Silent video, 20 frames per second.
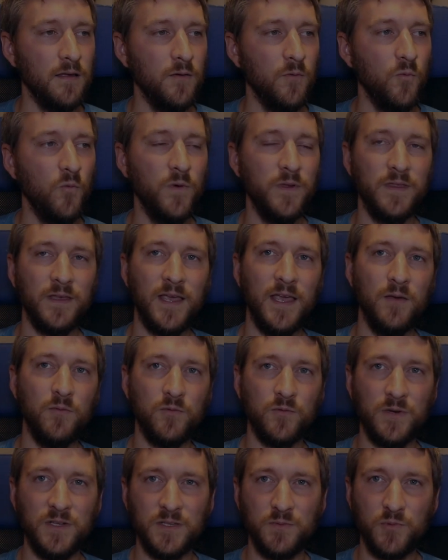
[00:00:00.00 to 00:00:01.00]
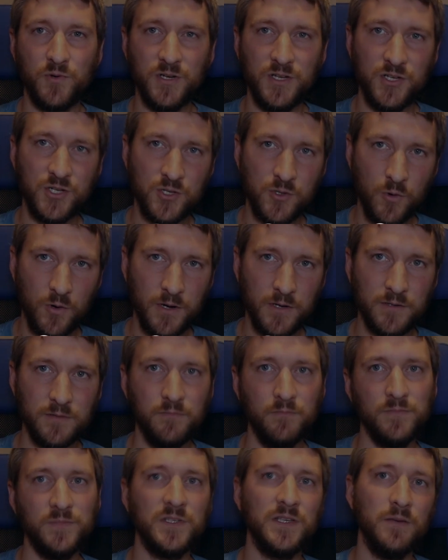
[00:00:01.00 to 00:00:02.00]
When the cable runs pretty short,
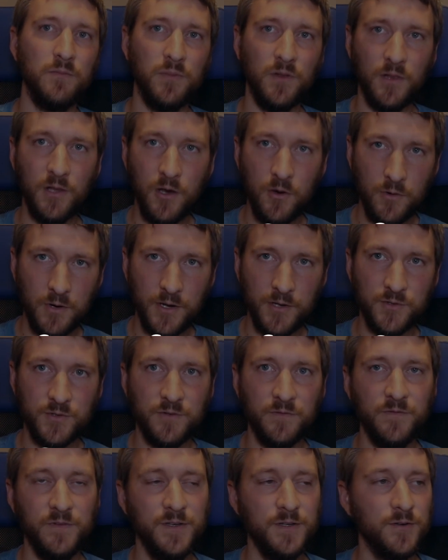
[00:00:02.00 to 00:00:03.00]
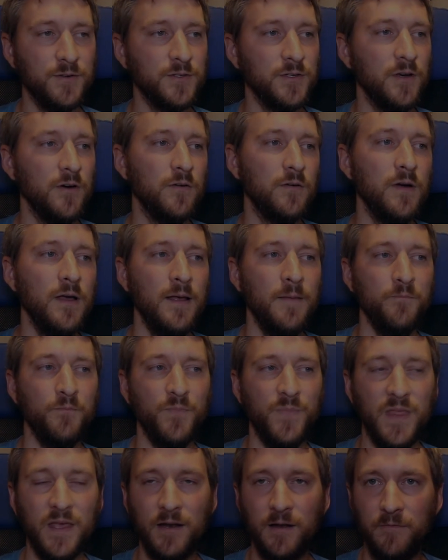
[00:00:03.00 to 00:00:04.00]
say below 100 feet or so,
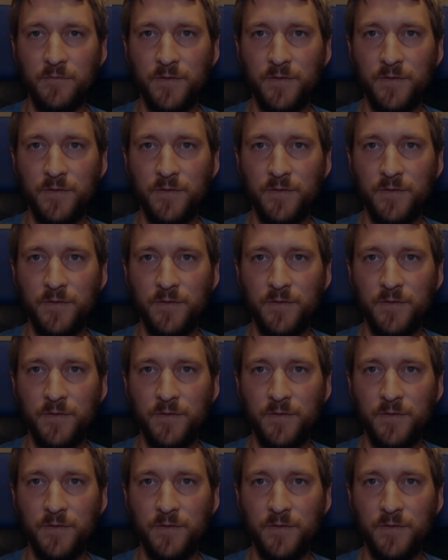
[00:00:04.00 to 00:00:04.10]
then I've